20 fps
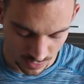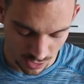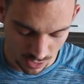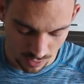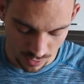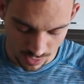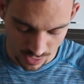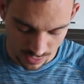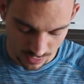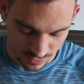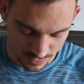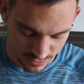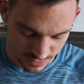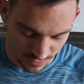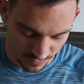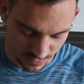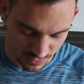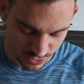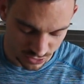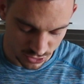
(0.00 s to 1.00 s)
Alright, let's
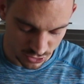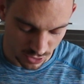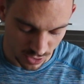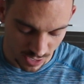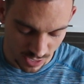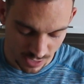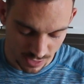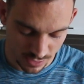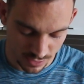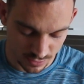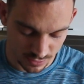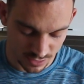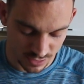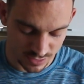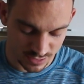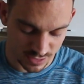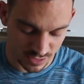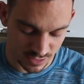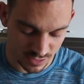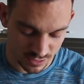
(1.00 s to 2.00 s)
give this a try.
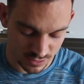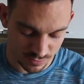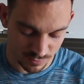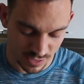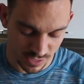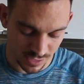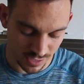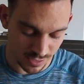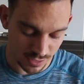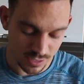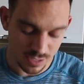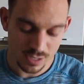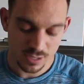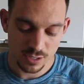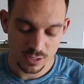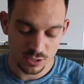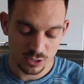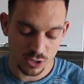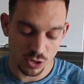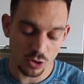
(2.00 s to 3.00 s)
This is my
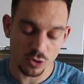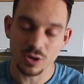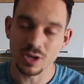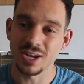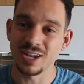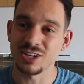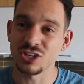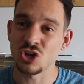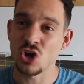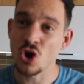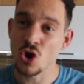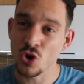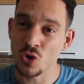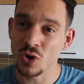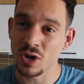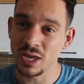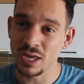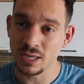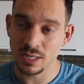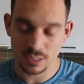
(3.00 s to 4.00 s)
coconut
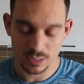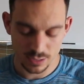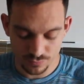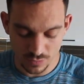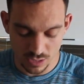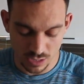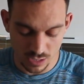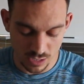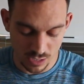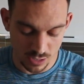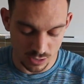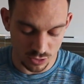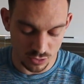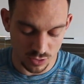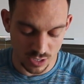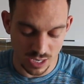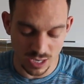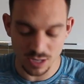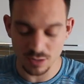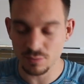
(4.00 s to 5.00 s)
curry. You
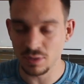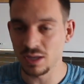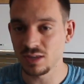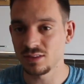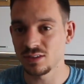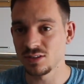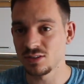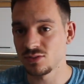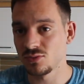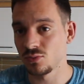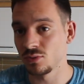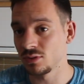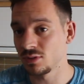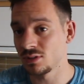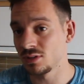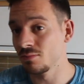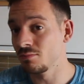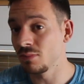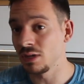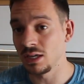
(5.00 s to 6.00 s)
can make this with
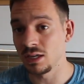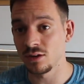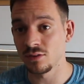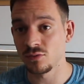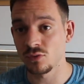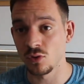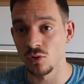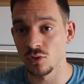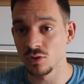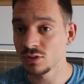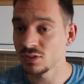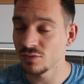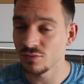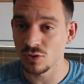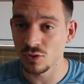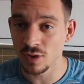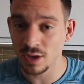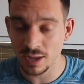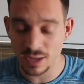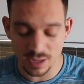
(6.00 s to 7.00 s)
some meat, of course, if
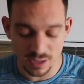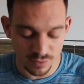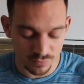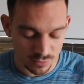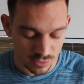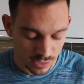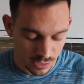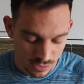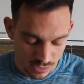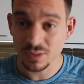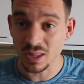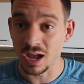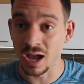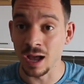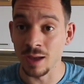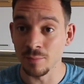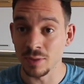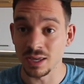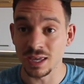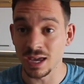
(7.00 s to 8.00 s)
you have.
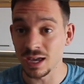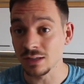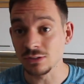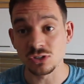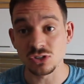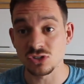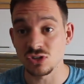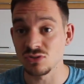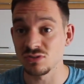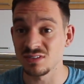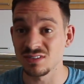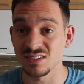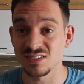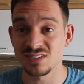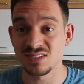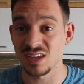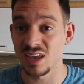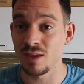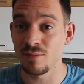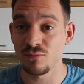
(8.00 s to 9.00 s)
I'm again just using the
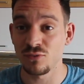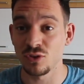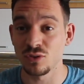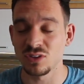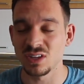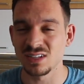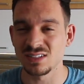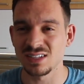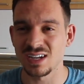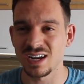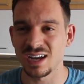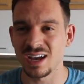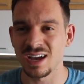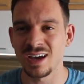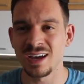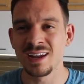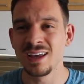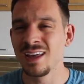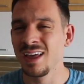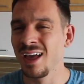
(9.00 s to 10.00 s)
same few things that I
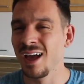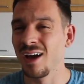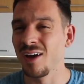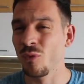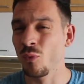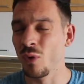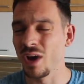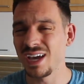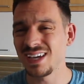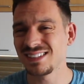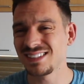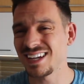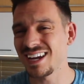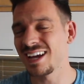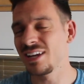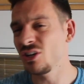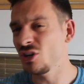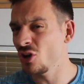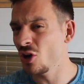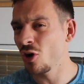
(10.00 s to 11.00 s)
got. Ways that I
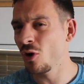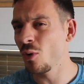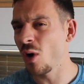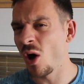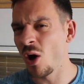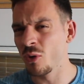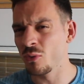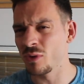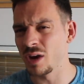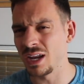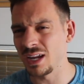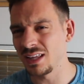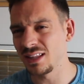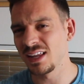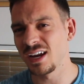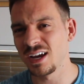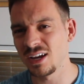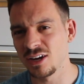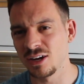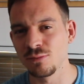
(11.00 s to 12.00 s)
know already that
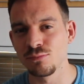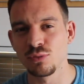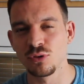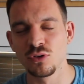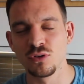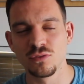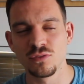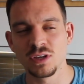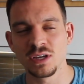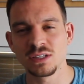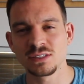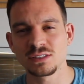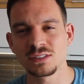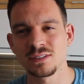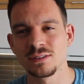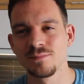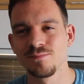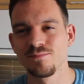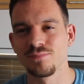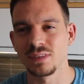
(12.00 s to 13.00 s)
I could improve this:
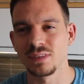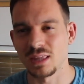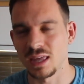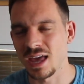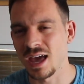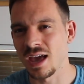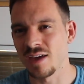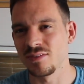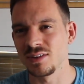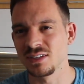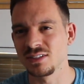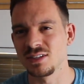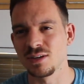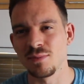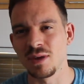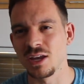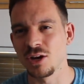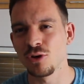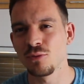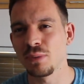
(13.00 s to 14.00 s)
having
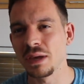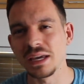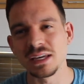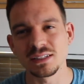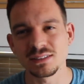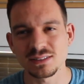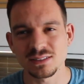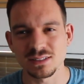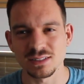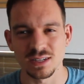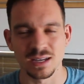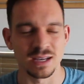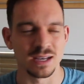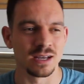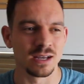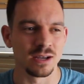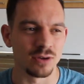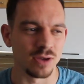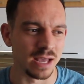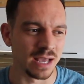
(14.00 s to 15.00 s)
tomato paste.
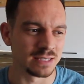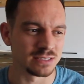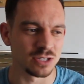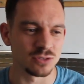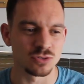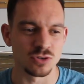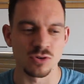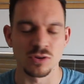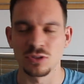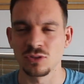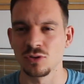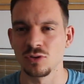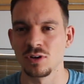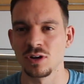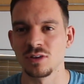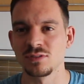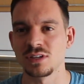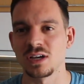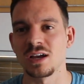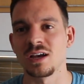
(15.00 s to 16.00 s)
As I was going through it, I
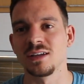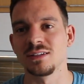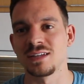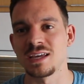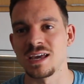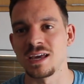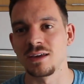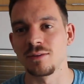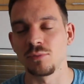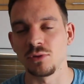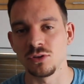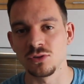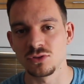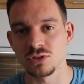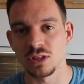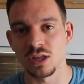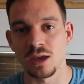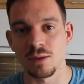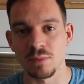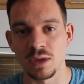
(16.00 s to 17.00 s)
was like, ah, dang,
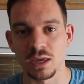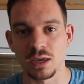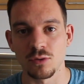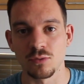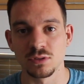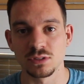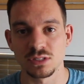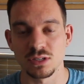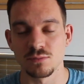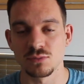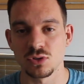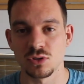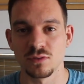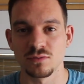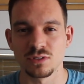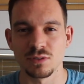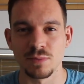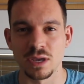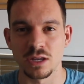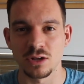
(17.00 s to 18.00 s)
usually I make it with some sort of
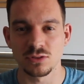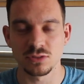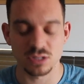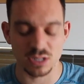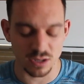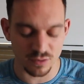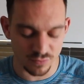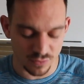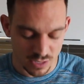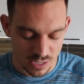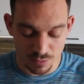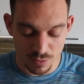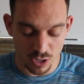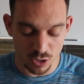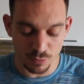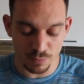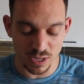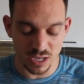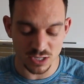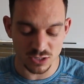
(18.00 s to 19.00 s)
tomato stuff. Tomato
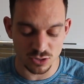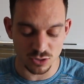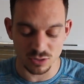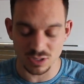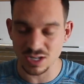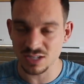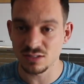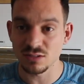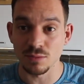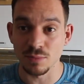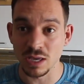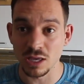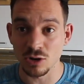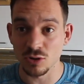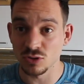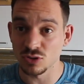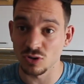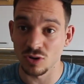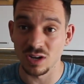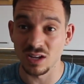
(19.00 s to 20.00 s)
paste or diced
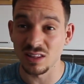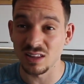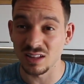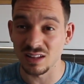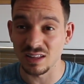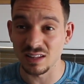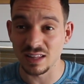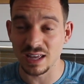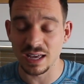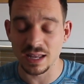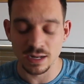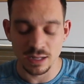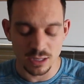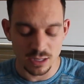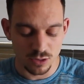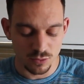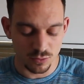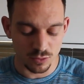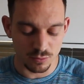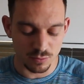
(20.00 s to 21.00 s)
tomatoes or anything like that
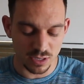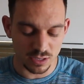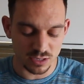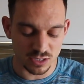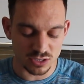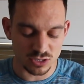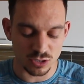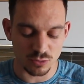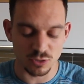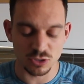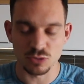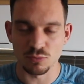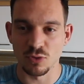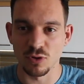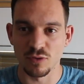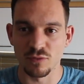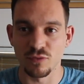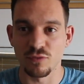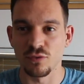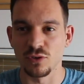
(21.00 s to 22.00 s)
would make this so much more
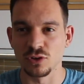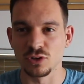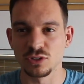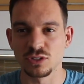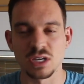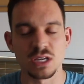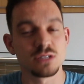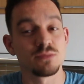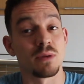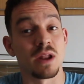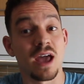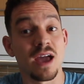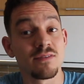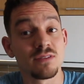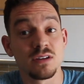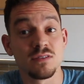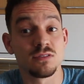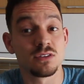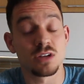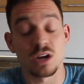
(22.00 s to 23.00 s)
of a fuller taste, but I haven't
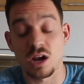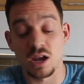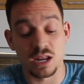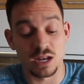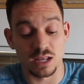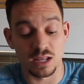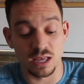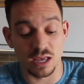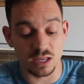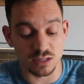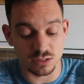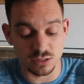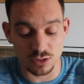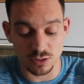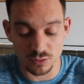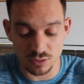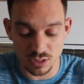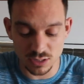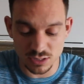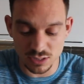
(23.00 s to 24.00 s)
even tried it yet,
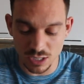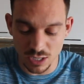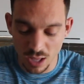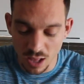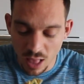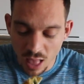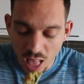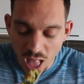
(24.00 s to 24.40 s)
so let's see.